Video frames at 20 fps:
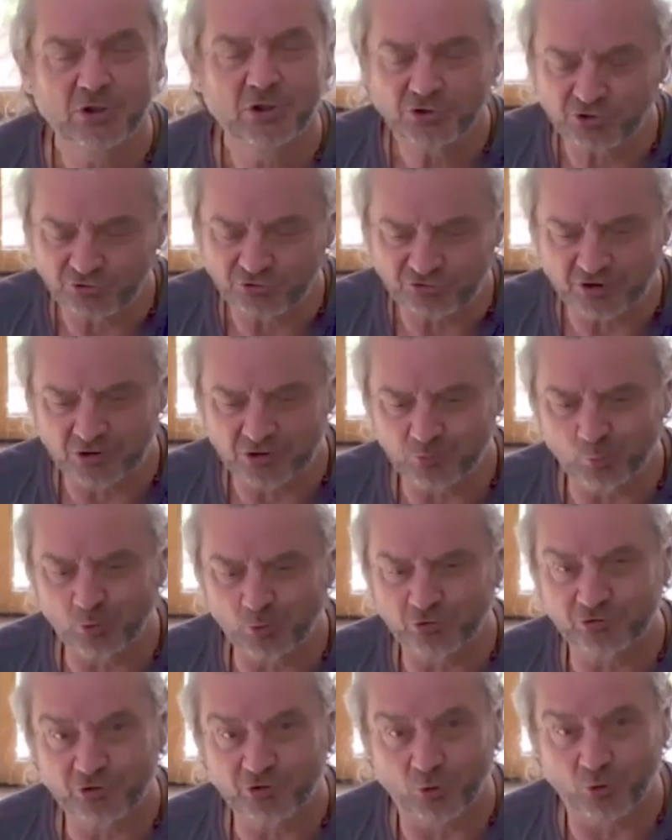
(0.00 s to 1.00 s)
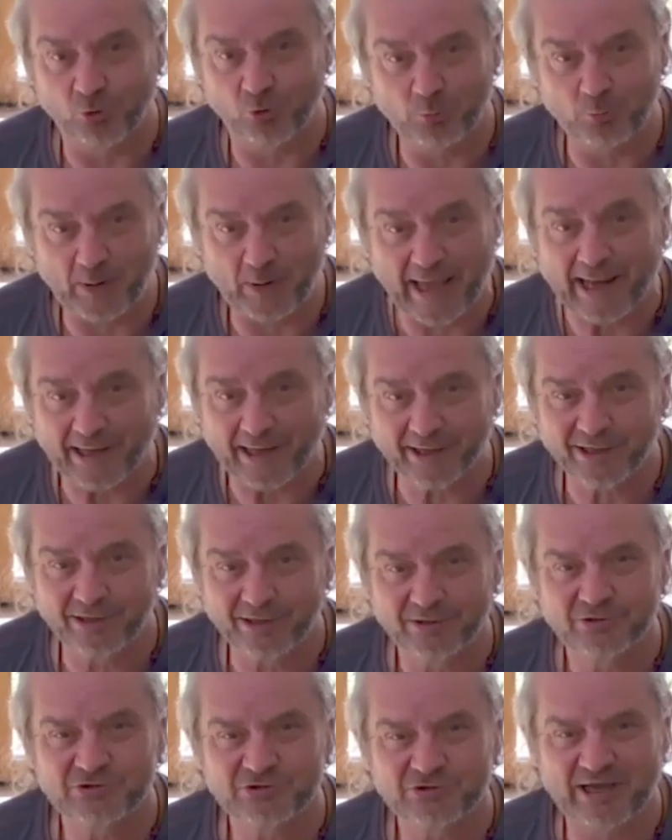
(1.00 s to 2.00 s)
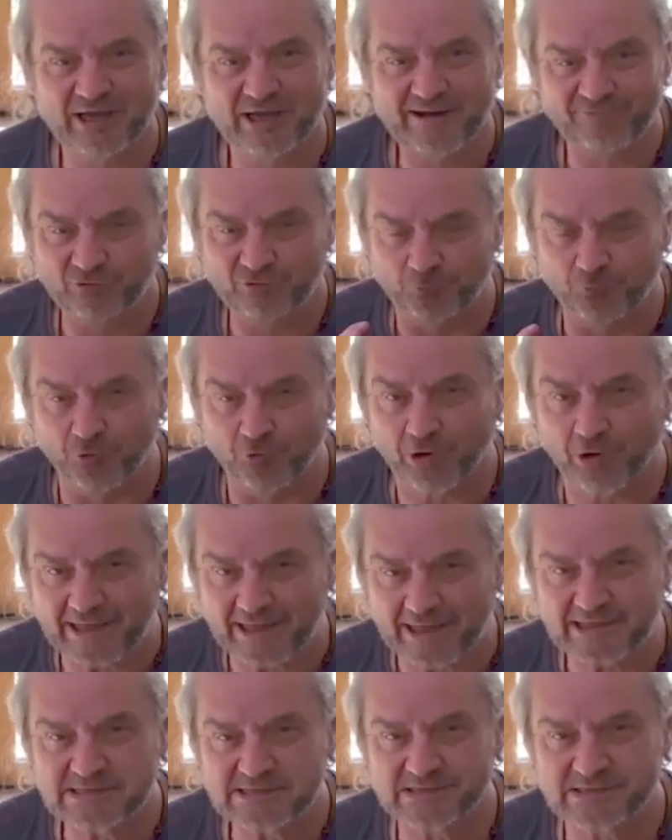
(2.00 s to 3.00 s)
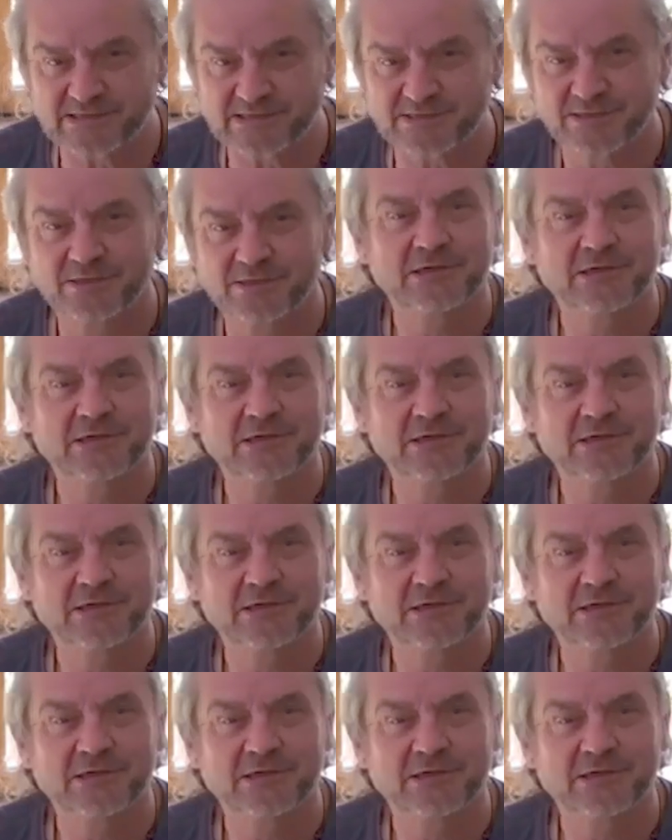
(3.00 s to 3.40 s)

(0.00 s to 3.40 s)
you don't want your back to have to brace